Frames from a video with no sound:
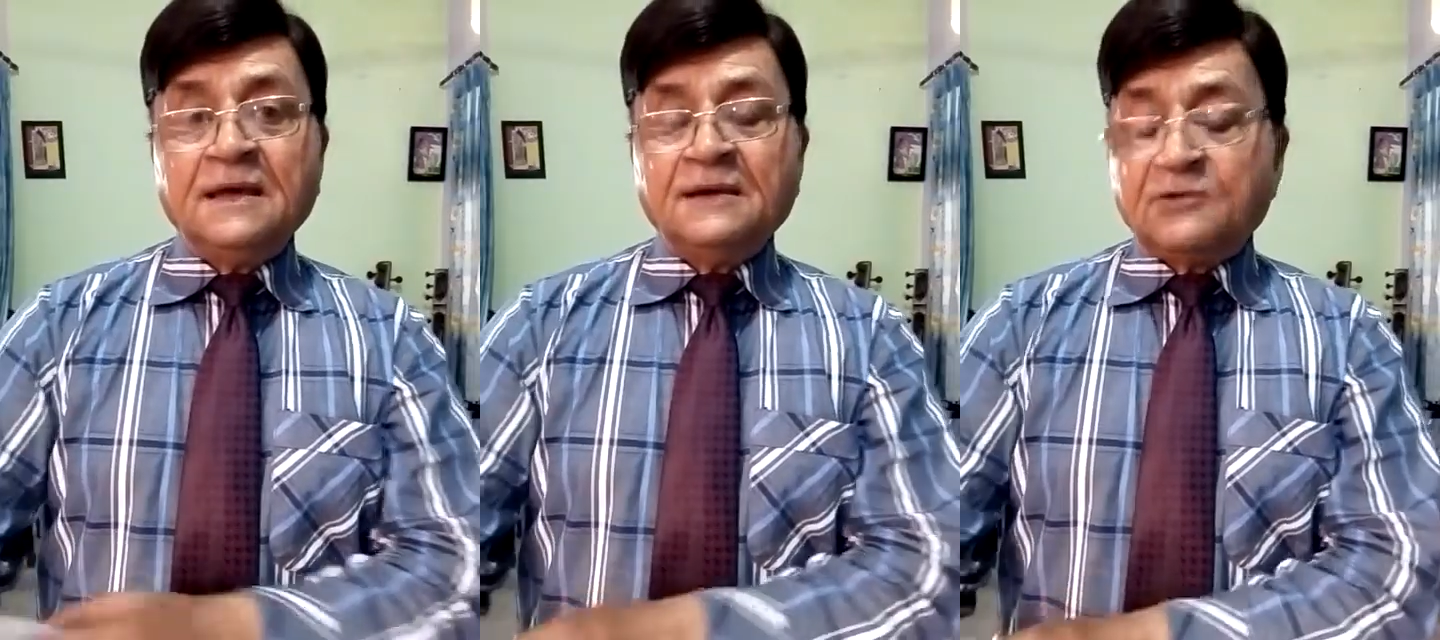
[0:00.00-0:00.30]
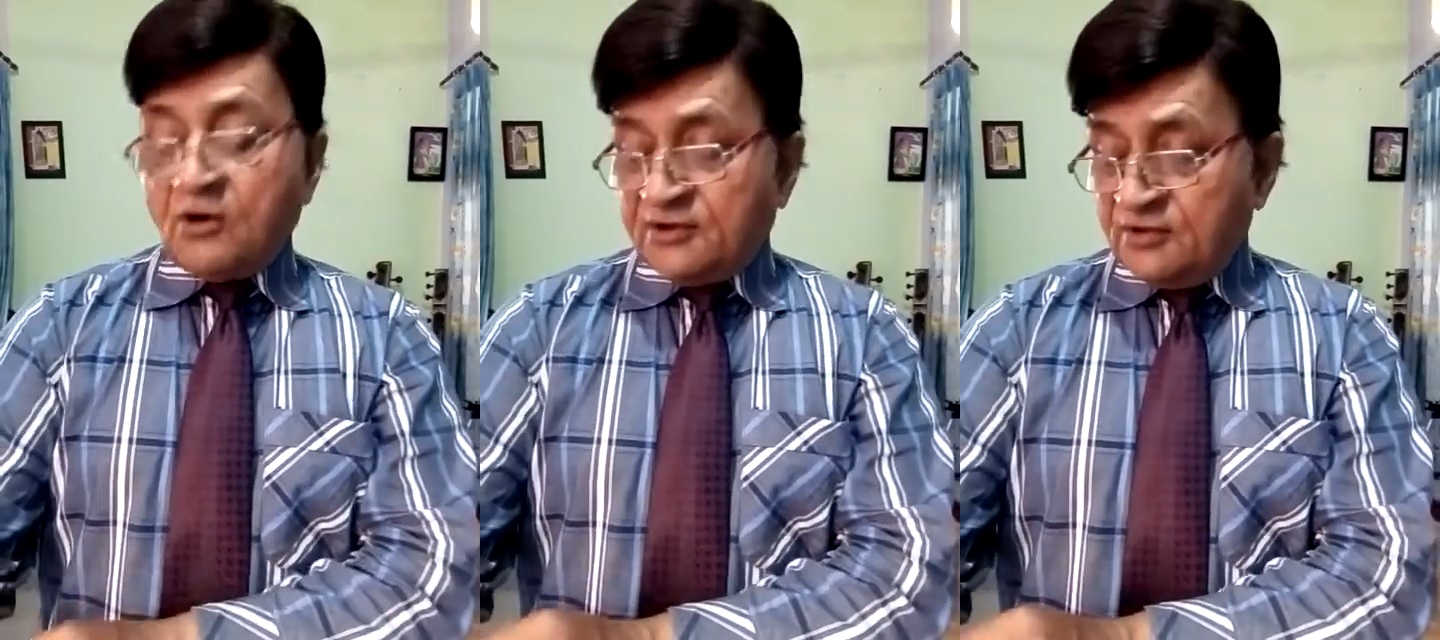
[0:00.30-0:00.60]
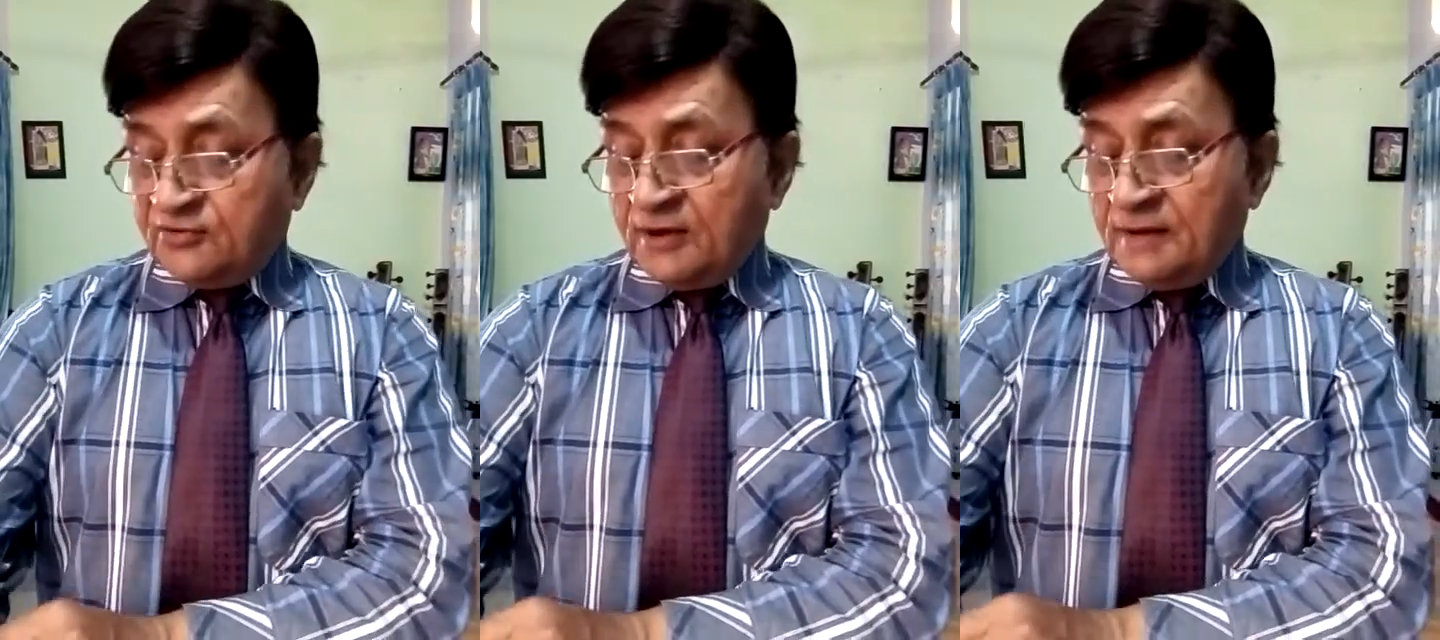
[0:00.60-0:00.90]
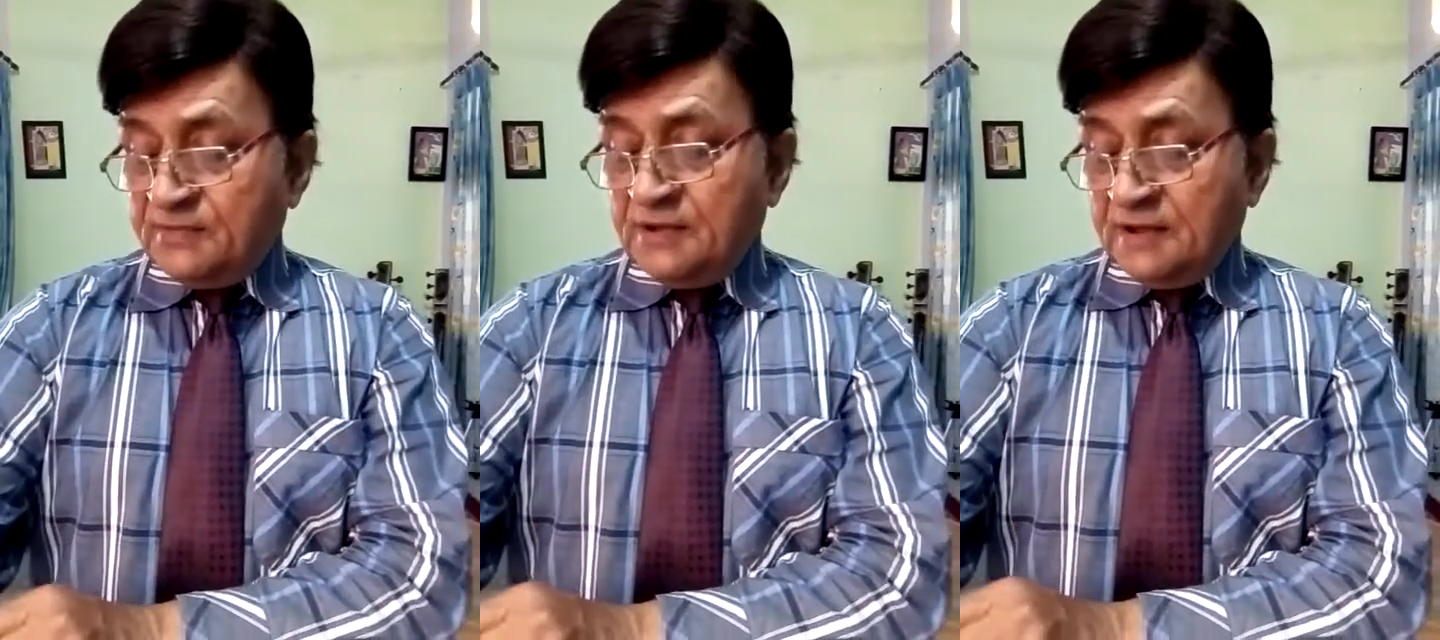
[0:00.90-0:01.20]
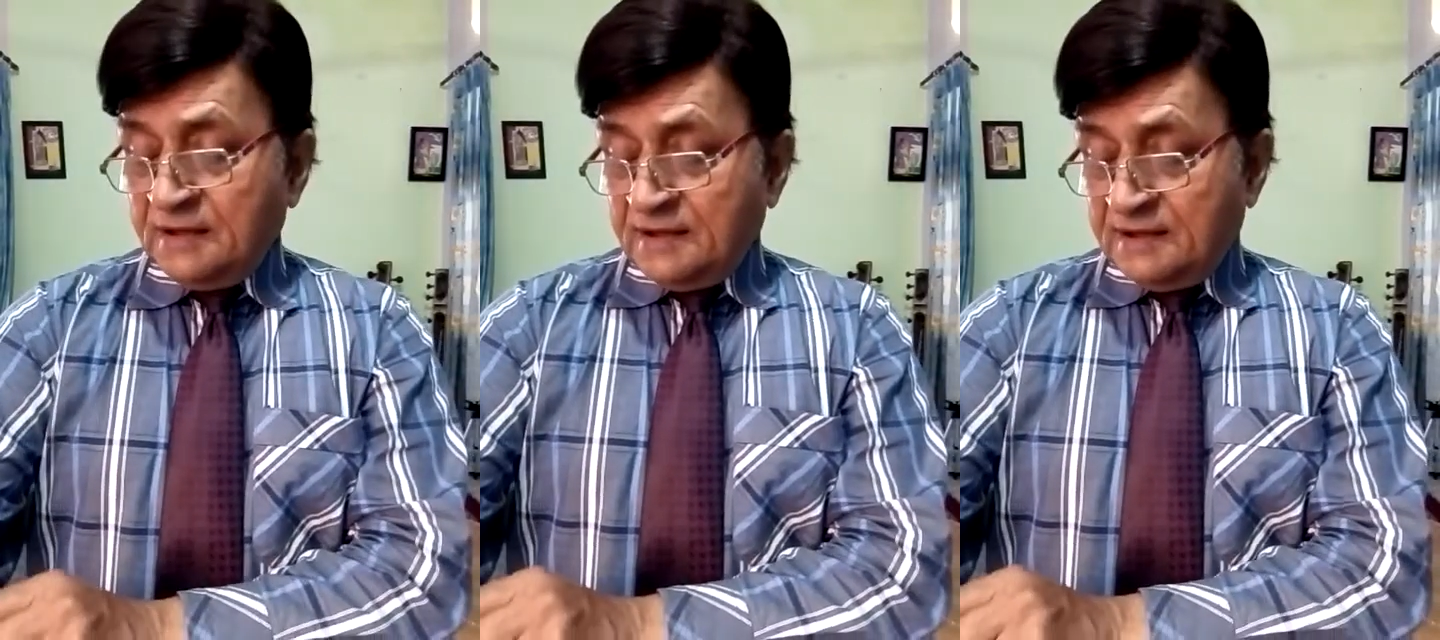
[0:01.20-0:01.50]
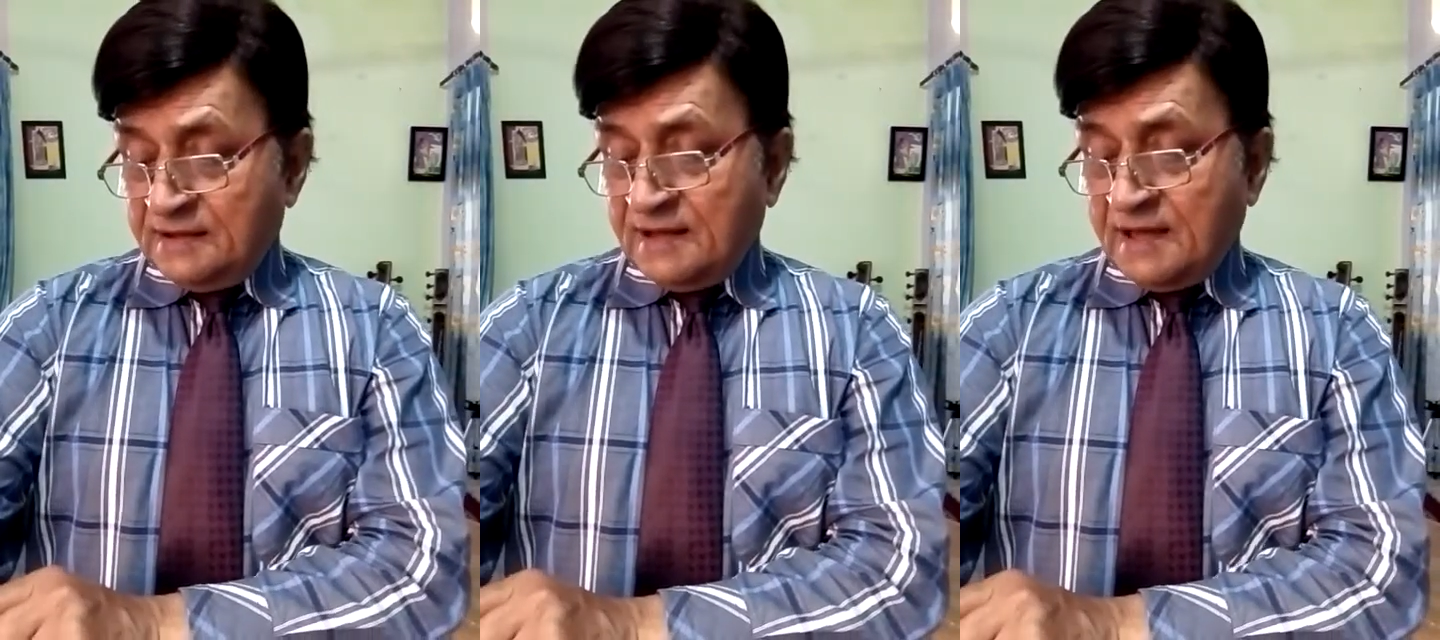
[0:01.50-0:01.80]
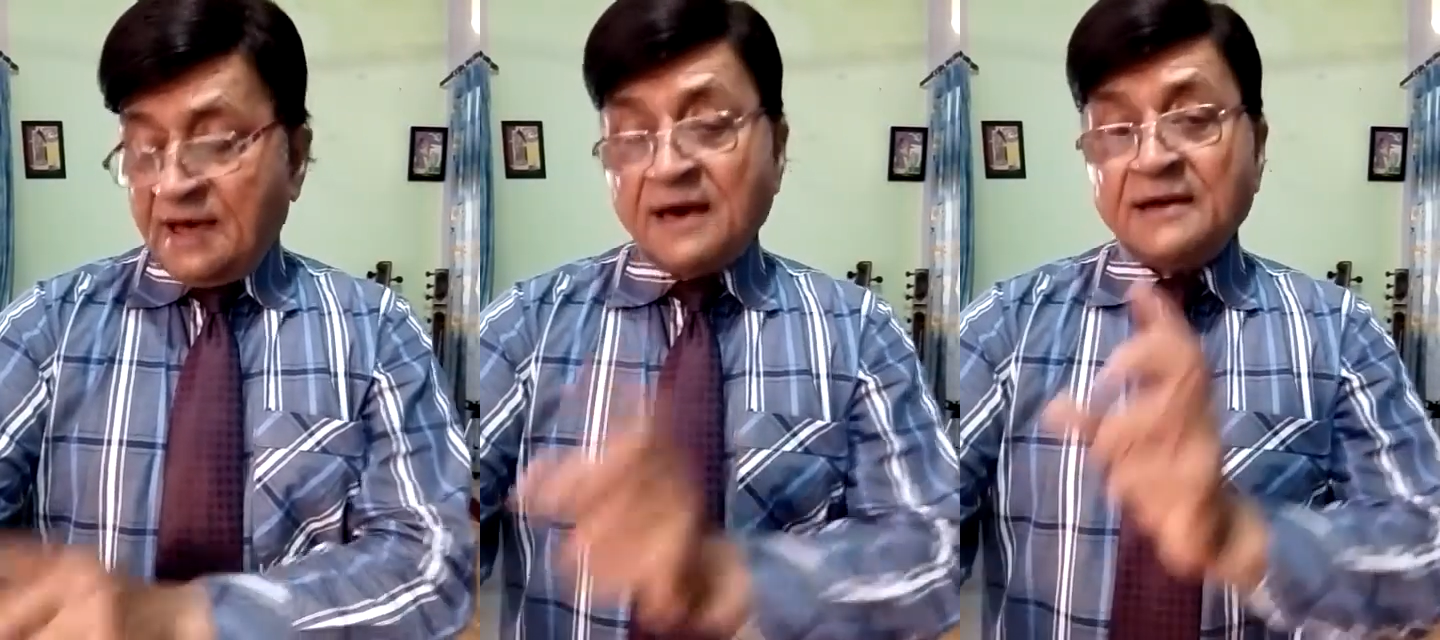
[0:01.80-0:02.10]
corn cob
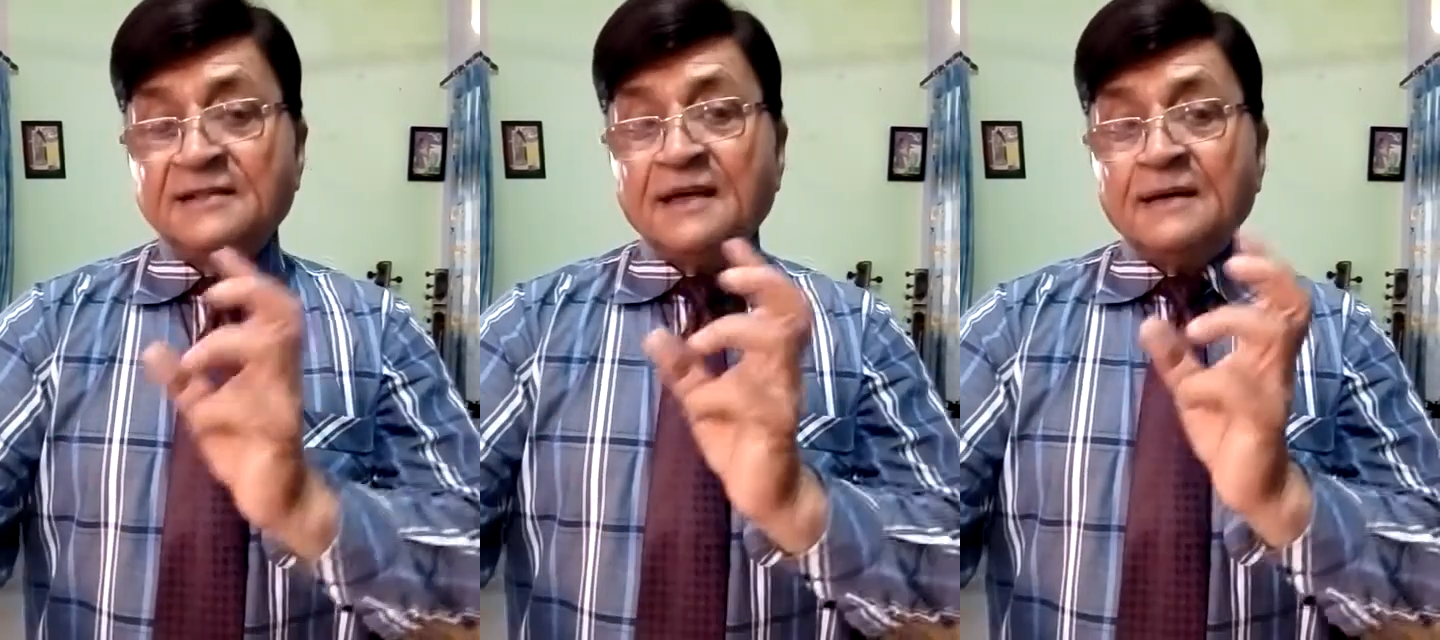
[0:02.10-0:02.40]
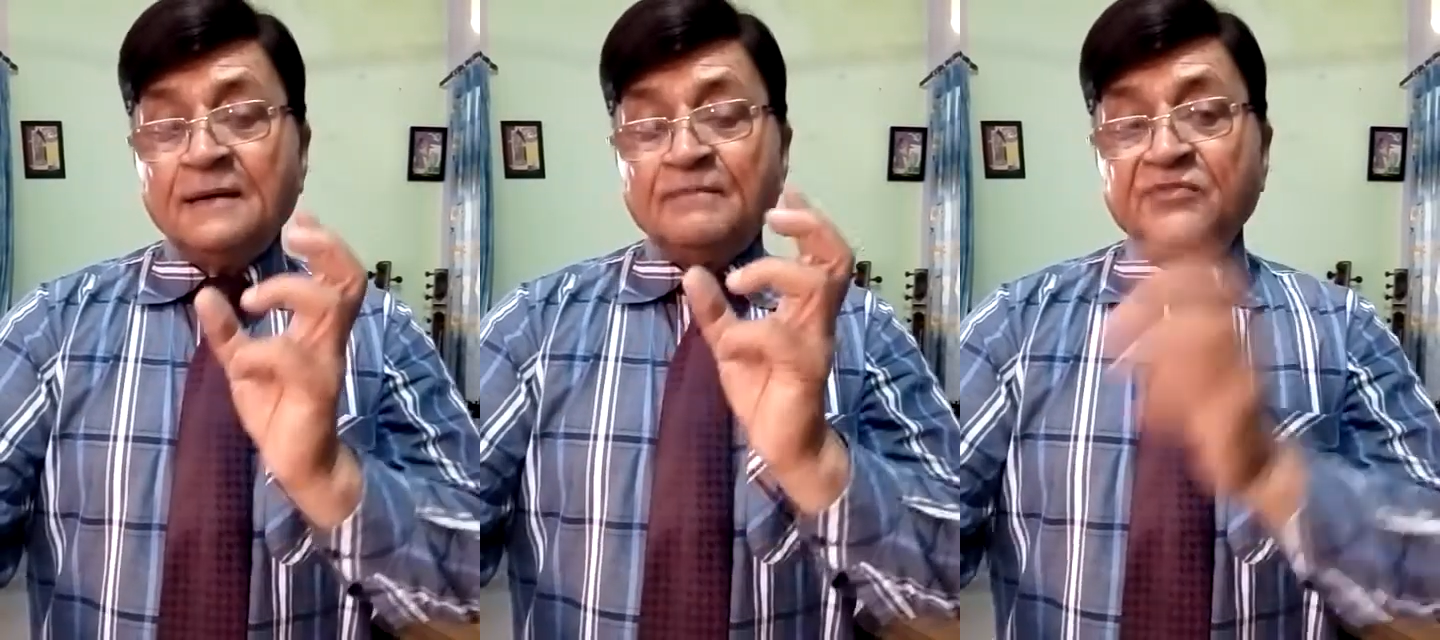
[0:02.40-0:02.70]
are